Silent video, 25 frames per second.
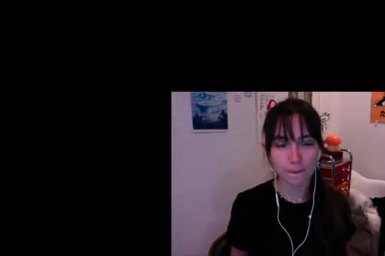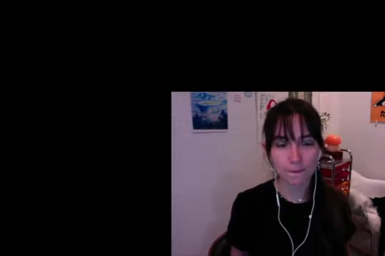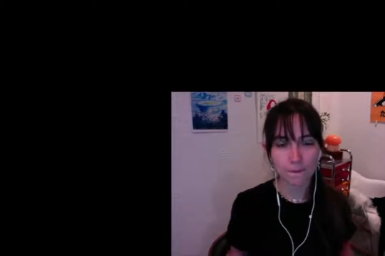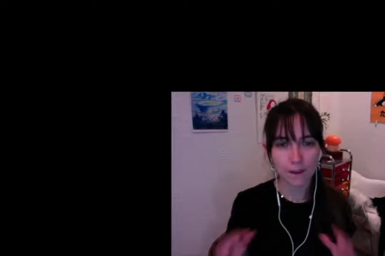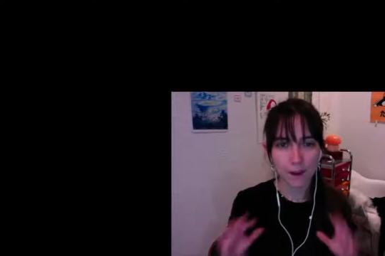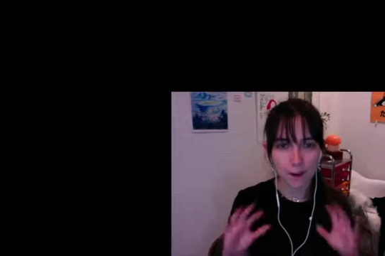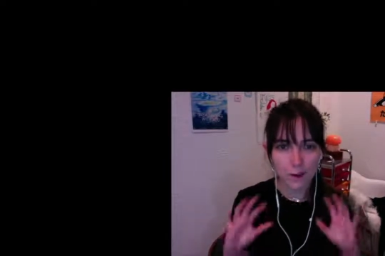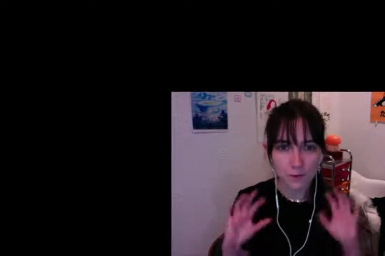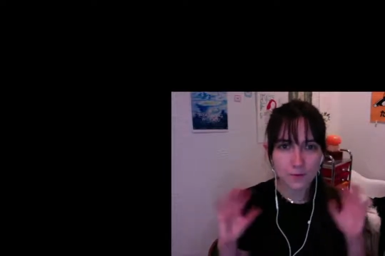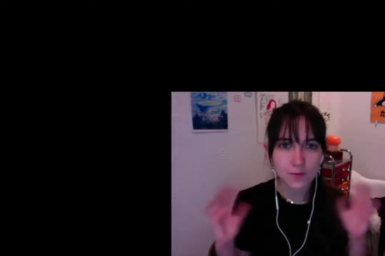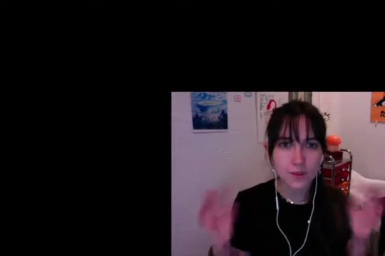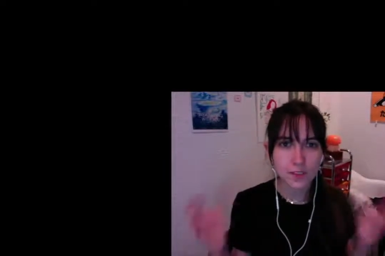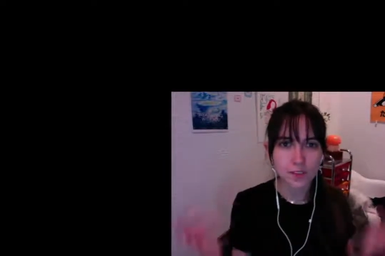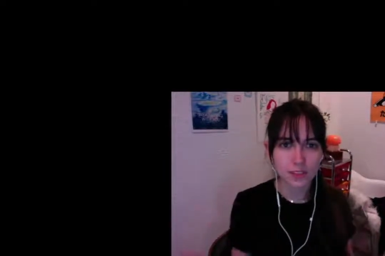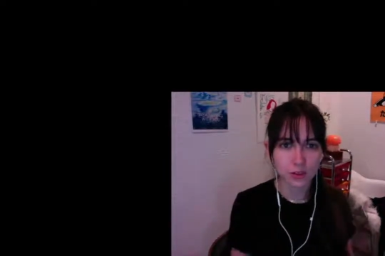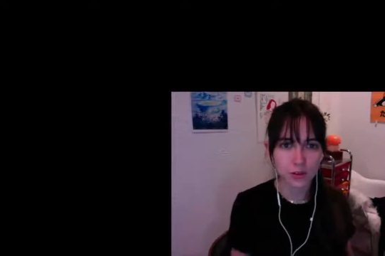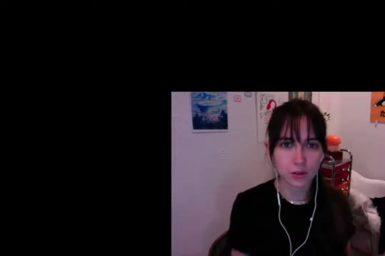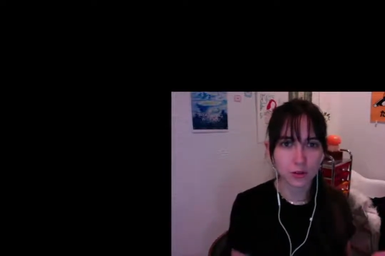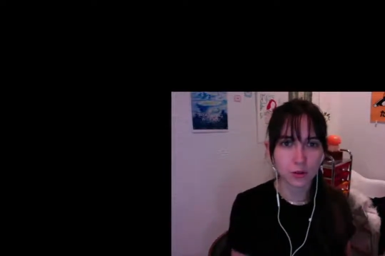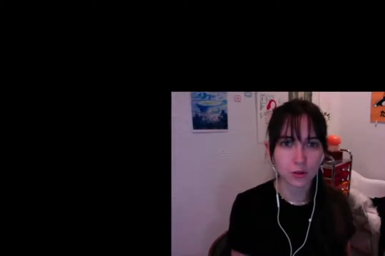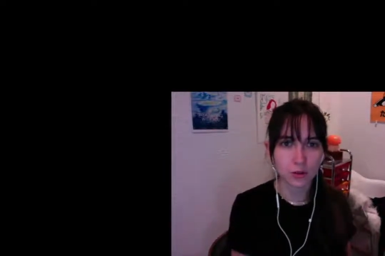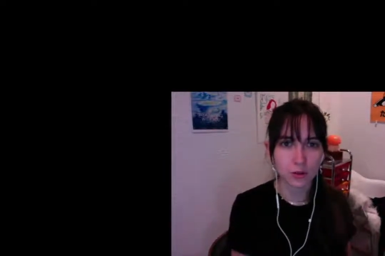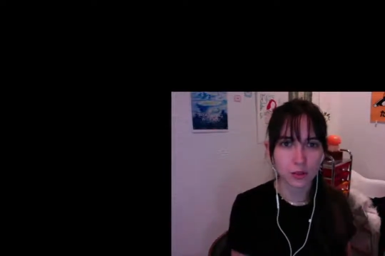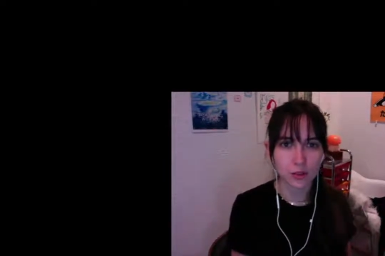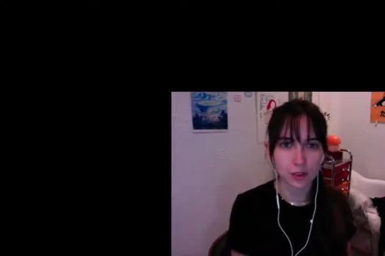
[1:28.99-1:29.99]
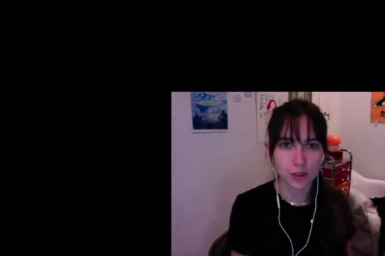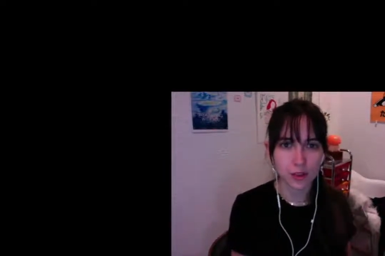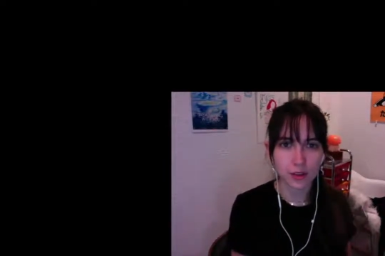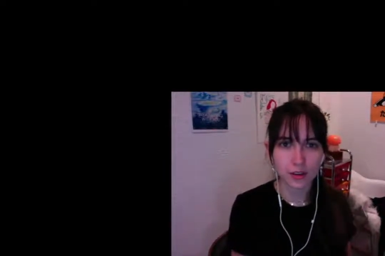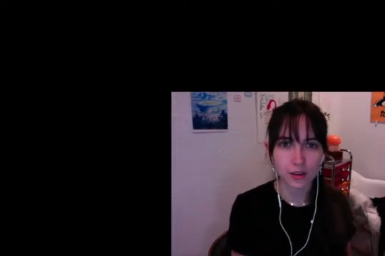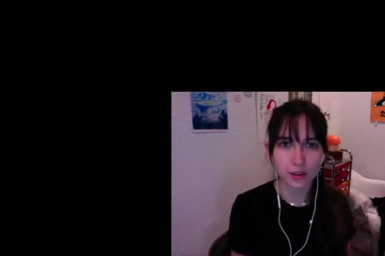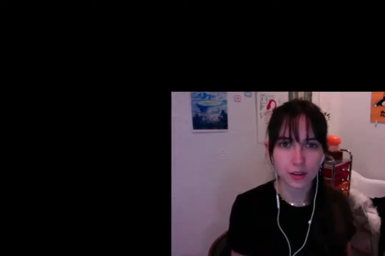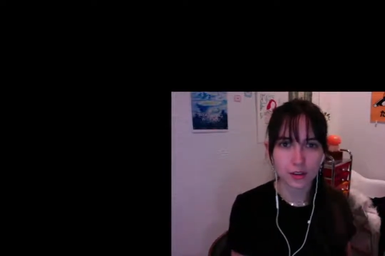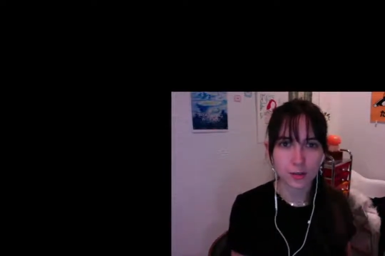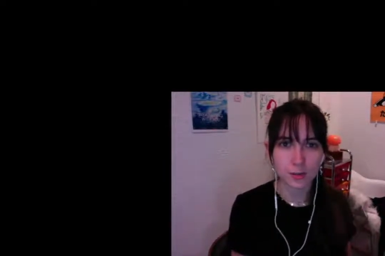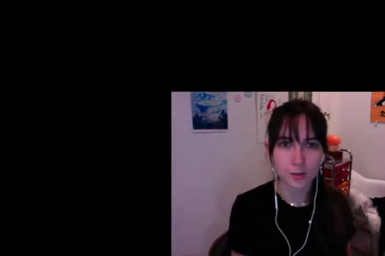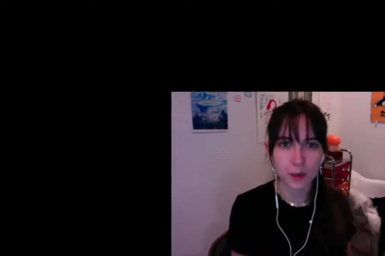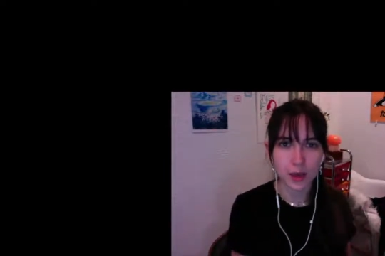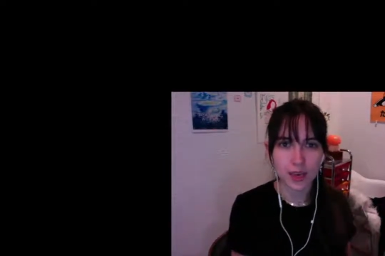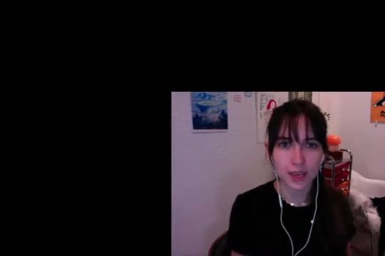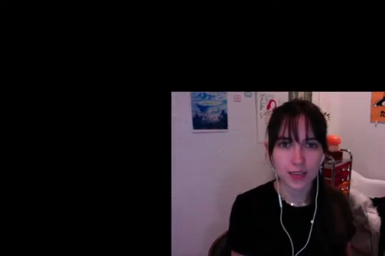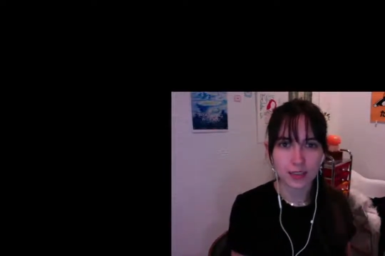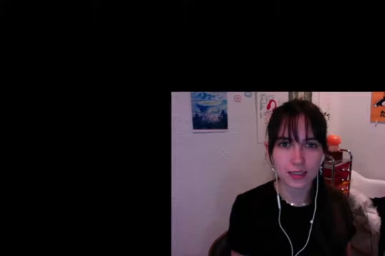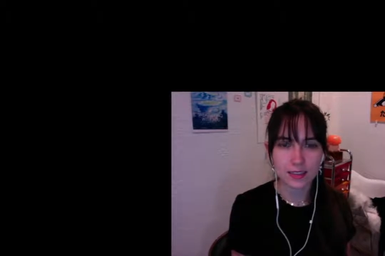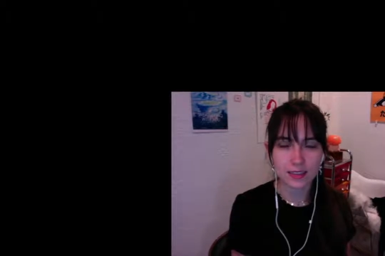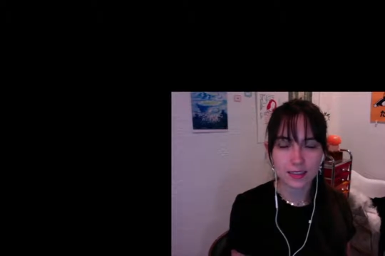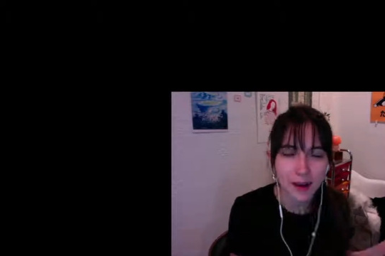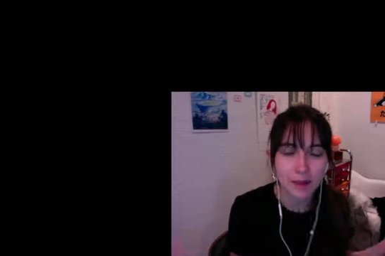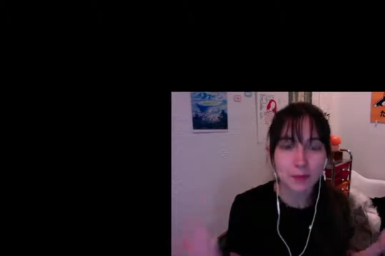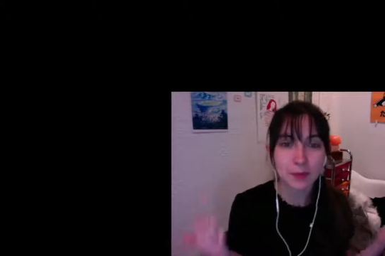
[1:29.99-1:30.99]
a physical theater space.